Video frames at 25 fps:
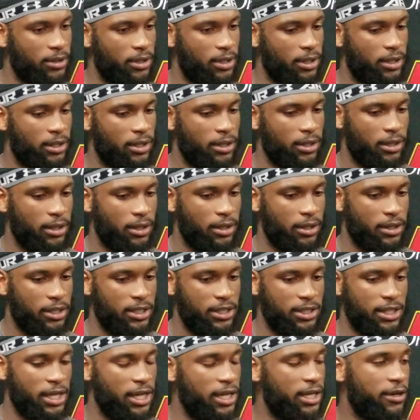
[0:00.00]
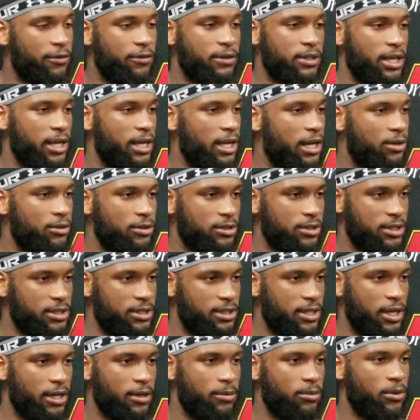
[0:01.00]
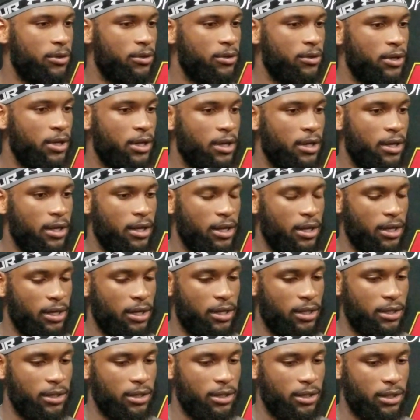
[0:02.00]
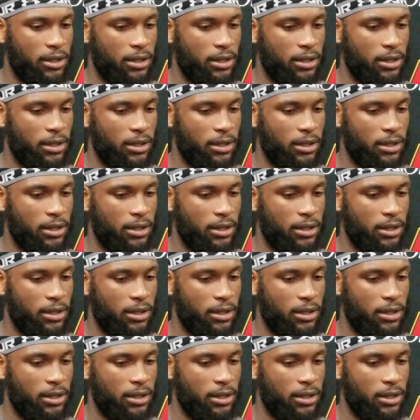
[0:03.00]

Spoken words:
and he laid everything out on the table, and